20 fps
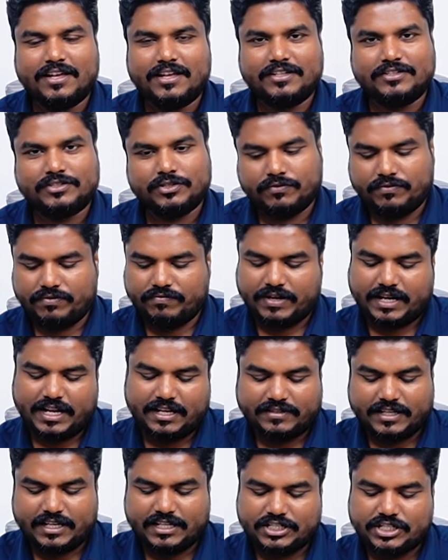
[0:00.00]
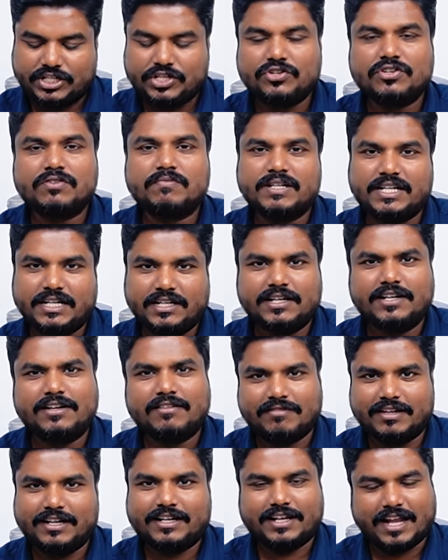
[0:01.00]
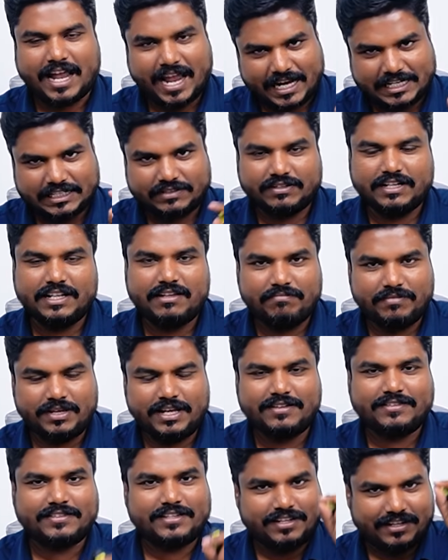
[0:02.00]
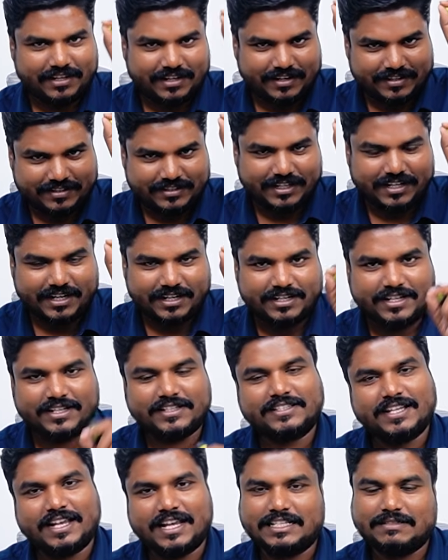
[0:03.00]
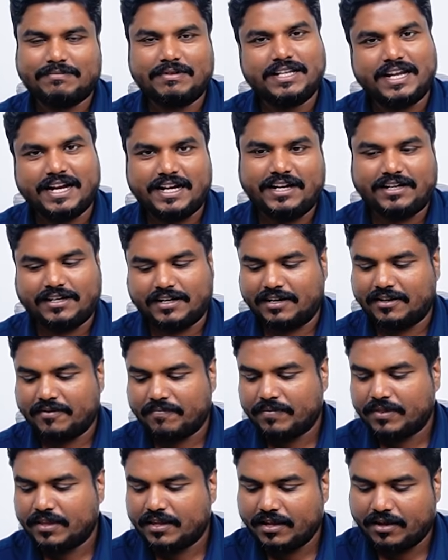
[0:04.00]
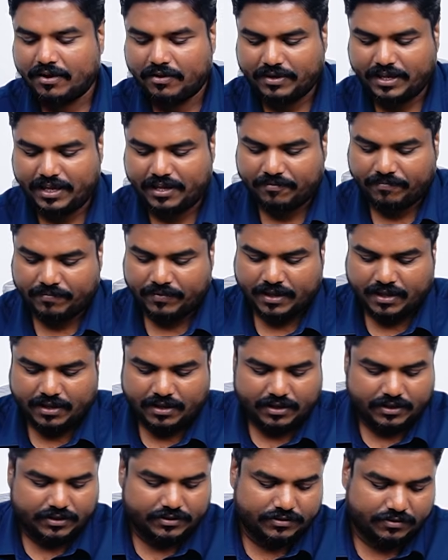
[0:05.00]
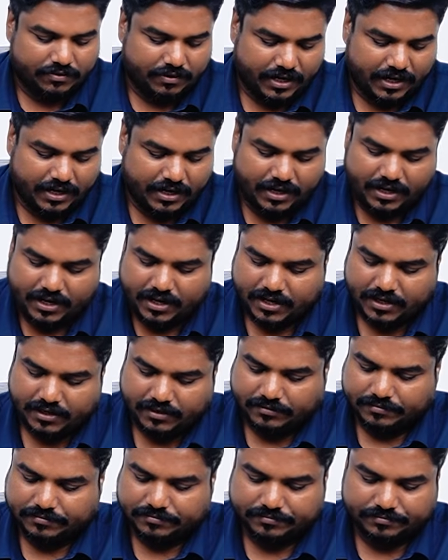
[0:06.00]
So when I say genome edited, that actually means genetics has been edited. Okay, so India